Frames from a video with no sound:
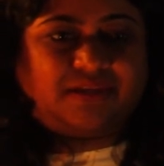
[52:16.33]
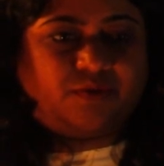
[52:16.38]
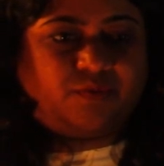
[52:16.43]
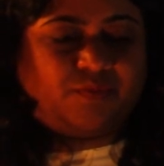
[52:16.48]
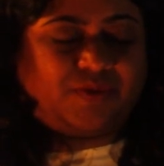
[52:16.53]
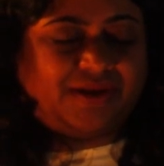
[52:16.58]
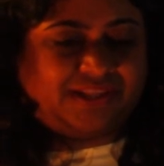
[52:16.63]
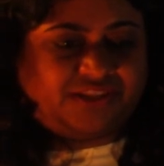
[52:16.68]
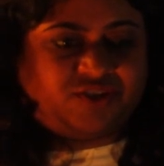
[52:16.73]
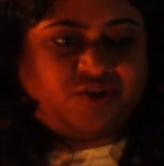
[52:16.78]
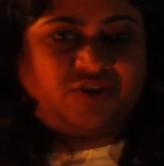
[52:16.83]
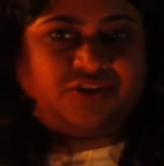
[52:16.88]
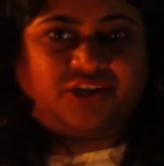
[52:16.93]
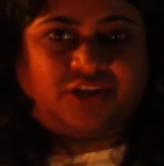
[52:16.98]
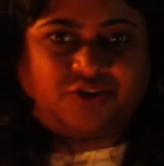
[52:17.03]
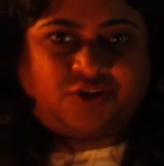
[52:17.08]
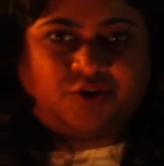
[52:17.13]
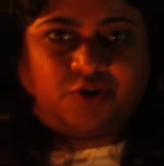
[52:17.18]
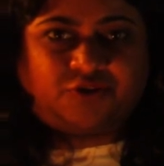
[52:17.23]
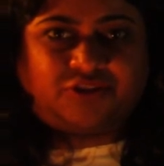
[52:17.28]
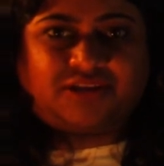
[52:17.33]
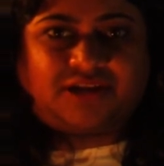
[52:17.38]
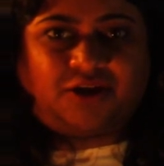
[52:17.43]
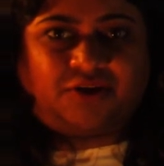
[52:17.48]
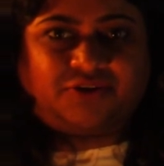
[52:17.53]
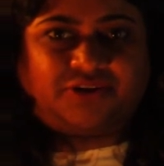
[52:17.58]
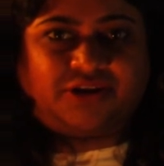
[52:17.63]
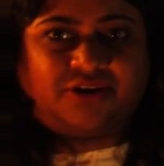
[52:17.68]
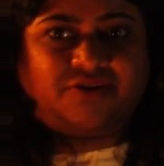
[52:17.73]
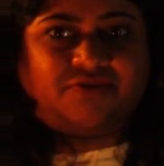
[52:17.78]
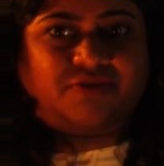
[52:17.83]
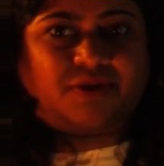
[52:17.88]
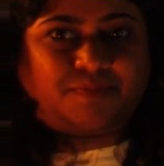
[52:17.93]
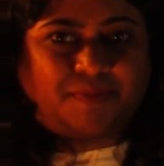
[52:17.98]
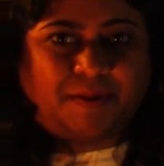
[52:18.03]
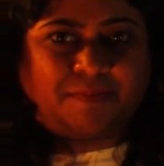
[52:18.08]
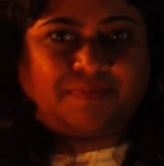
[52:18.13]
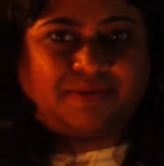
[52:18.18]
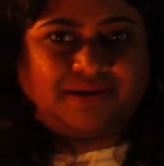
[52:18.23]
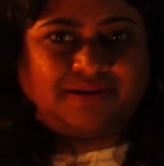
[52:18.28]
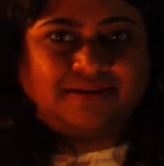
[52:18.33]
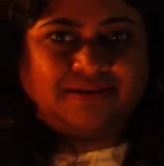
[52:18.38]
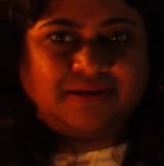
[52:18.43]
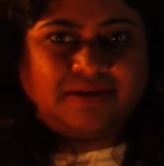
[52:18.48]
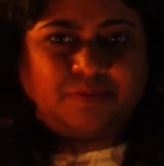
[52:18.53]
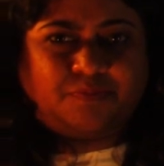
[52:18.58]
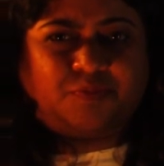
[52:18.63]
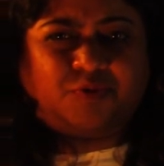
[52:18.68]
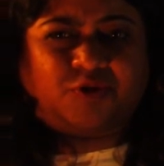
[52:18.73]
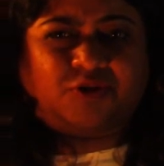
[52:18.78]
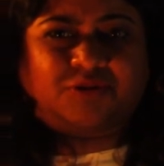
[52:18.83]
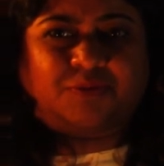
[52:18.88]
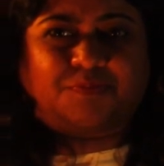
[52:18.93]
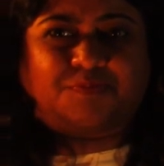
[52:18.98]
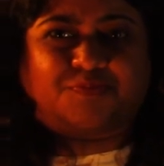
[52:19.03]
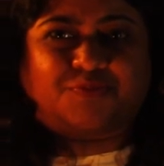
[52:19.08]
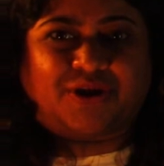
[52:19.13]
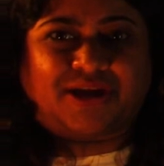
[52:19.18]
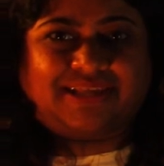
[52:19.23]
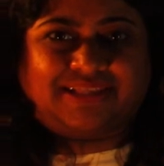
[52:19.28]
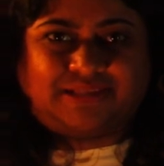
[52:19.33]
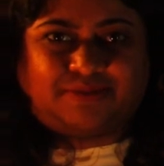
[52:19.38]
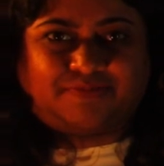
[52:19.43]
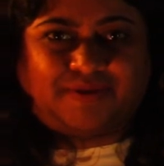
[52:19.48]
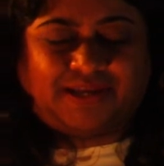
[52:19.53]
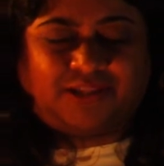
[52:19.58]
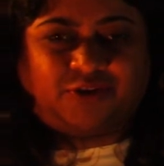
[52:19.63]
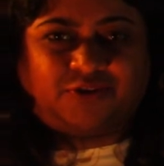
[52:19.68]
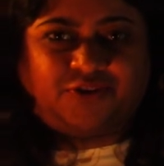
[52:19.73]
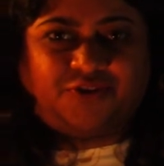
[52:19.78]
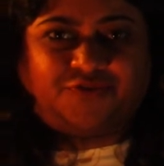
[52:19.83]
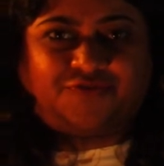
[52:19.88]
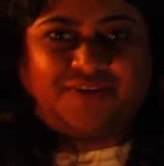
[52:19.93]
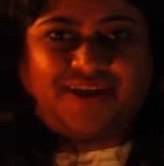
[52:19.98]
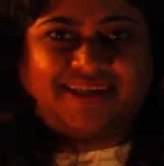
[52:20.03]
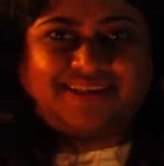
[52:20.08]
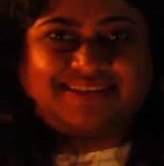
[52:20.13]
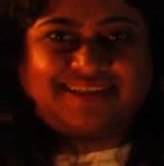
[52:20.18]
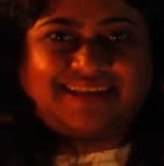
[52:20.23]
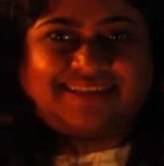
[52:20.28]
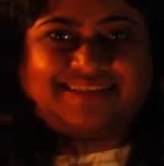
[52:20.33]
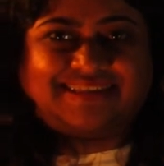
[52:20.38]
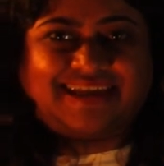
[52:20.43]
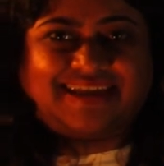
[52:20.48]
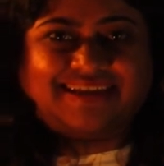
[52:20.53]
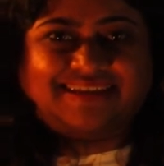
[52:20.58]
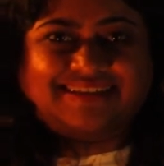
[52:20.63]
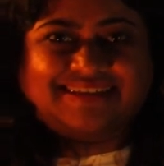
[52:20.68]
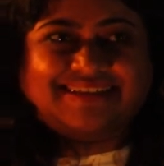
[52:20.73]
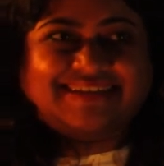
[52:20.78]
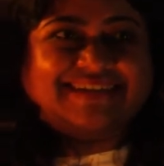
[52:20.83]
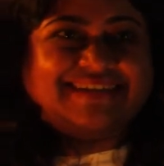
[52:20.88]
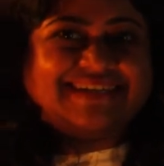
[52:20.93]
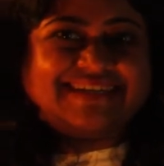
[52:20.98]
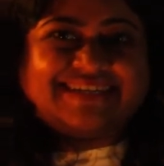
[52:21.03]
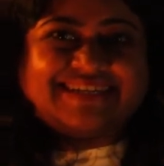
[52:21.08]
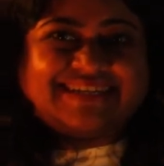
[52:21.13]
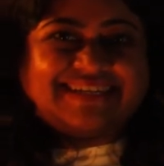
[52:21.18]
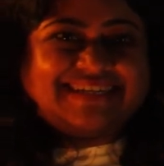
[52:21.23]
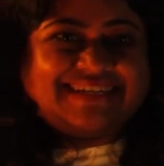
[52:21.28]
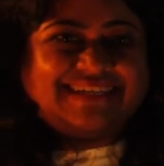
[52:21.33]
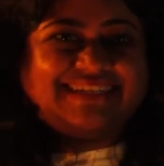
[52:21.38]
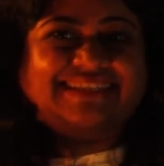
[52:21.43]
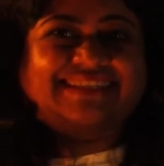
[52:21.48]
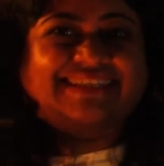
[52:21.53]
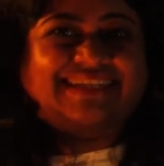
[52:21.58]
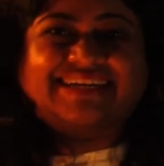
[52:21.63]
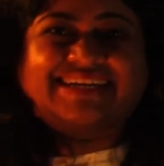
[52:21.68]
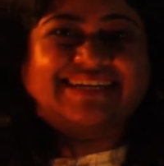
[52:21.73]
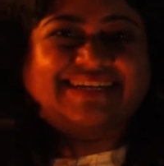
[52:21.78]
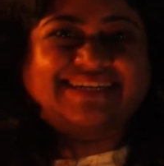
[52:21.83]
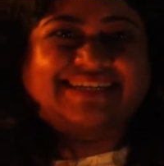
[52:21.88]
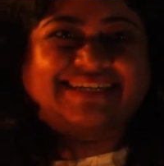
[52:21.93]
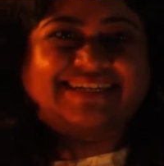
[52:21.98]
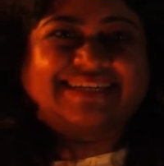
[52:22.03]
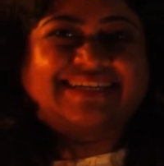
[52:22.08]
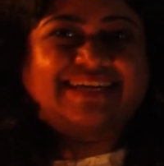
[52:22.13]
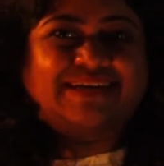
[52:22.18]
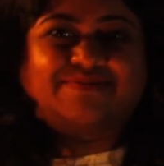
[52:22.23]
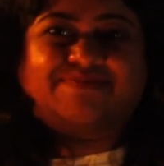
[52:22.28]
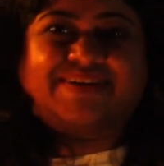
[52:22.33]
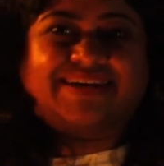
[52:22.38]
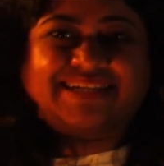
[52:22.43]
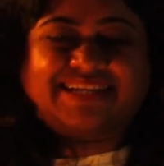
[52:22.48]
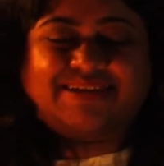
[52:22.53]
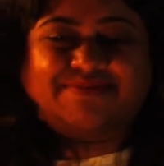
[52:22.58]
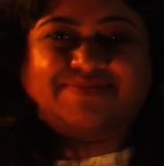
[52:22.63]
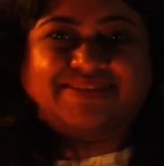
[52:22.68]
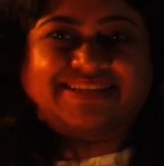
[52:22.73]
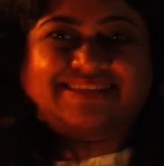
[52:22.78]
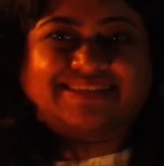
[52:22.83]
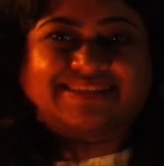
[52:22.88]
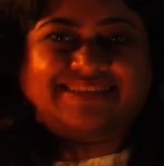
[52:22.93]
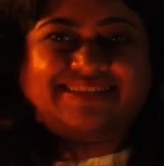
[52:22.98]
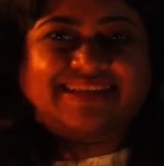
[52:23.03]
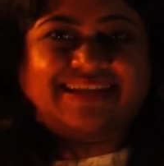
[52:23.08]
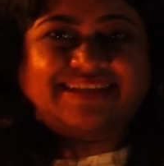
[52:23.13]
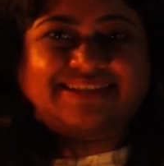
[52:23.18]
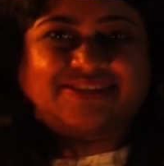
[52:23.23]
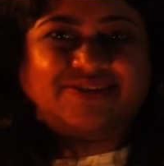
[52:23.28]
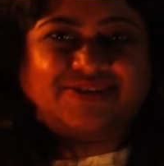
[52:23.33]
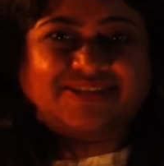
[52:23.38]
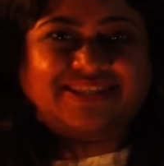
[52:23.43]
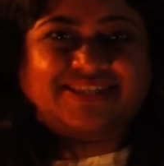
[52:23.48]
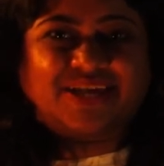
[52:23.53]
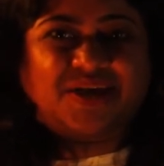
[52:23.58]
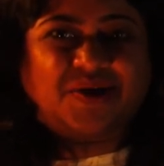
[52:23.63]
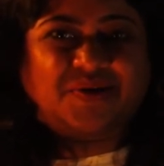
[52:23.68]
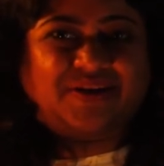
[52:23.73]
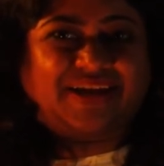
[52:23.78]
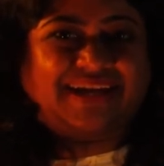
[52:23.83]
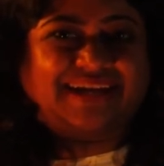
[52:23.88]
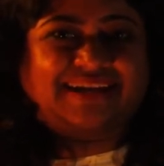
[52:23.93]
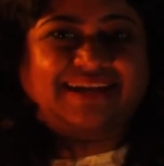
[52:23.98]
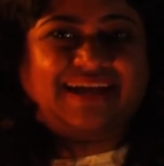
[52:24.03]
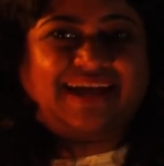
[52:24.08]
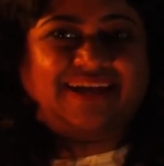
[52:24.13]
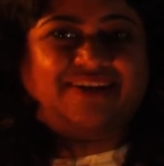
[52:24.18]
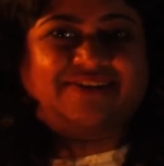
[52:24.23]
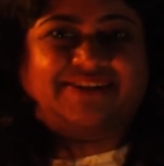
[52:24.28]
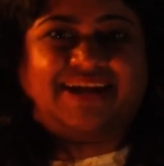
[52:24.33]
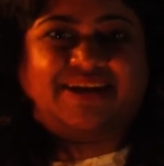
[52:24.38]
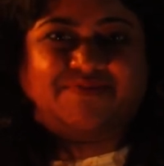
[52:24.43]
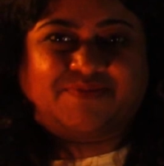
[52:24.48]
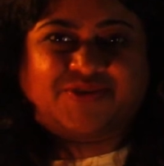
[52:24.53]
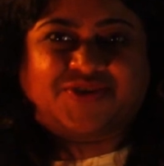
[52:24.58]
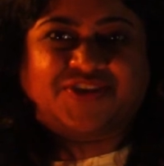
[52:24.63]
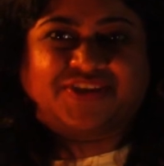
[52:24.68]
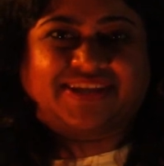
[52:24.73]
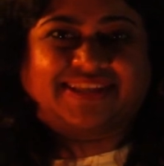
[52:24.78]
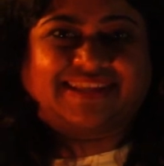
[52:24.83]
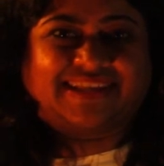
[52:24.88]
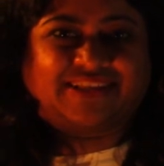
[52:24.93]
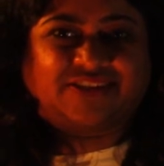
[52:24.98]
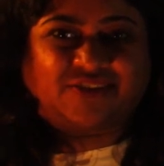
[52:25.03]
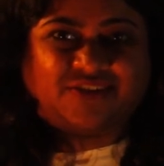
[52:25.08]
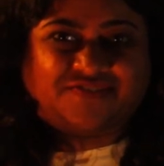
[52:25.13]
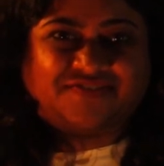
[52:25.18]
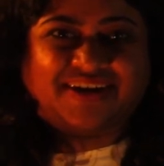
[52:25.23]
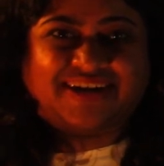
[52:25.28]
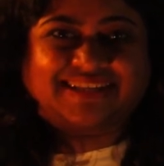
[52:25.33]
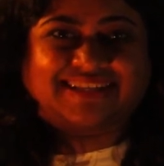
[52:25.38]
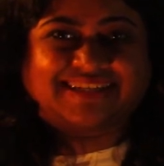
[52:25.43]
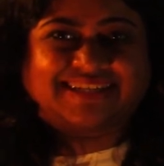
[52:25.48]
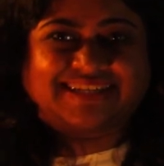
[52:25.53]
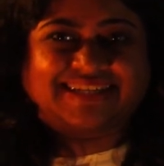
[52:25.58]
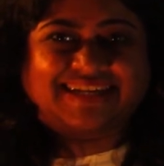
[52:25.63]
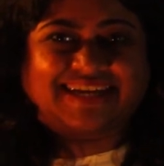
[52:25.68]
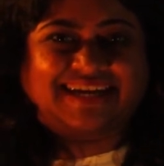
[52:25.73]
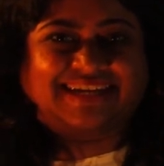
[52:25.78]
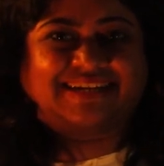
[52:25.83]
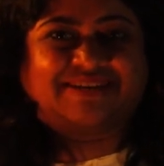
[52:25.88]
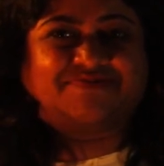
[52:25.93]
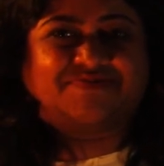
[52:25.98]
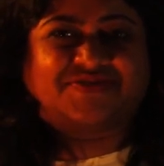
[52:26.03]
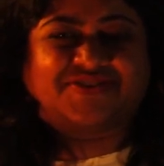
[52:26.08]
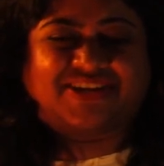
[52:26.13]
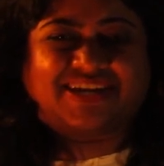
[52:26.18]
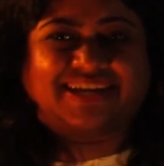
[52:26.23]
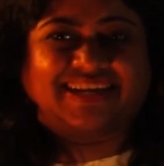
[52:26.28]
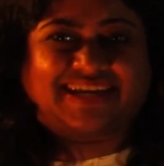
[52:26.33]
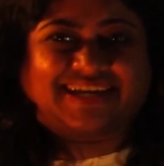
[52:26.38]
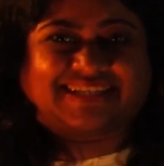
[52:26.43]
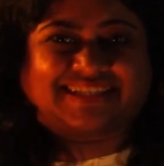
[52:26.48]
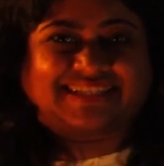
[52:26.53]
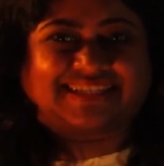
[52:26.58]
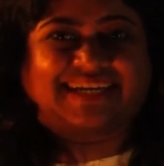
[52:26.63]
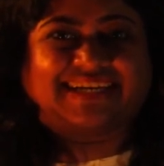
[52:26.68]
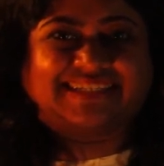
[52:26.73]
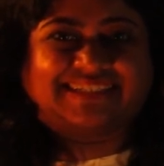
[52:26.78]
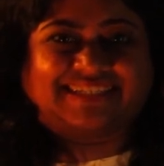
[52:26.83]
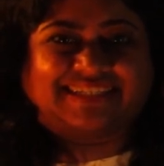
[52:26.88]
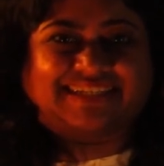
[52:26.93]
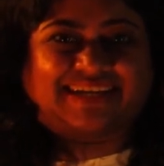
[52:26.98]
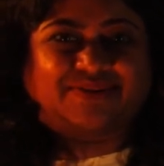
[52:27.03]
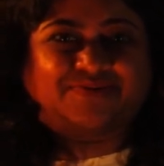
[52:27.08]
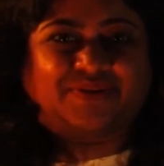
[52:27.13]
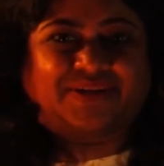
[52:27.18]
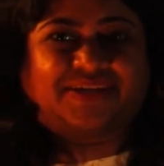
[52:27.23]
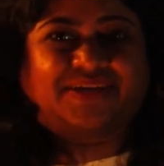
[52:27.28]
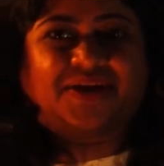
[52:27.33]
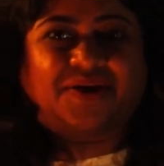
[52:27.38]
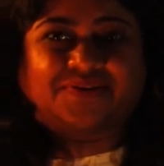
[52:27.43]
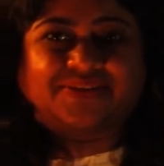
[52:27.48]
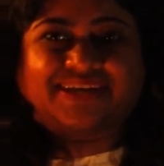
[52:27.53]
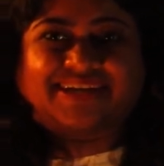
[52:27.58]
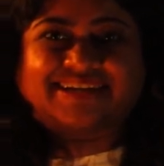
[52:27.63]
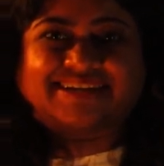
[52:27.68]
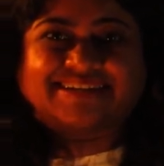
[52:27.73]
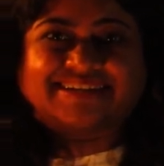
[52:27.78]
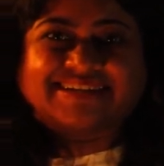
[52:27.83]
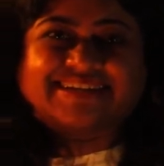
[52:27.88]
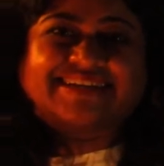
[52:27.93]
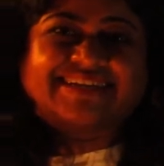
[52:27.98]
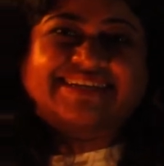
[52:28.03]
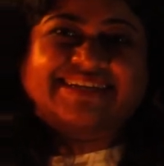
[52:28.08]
When it's your turn to go to the counter, remember, put on a bright smile on your face and say, hey, my name is so-and-so and I got admission in this university and I'm really excited. I want to go there.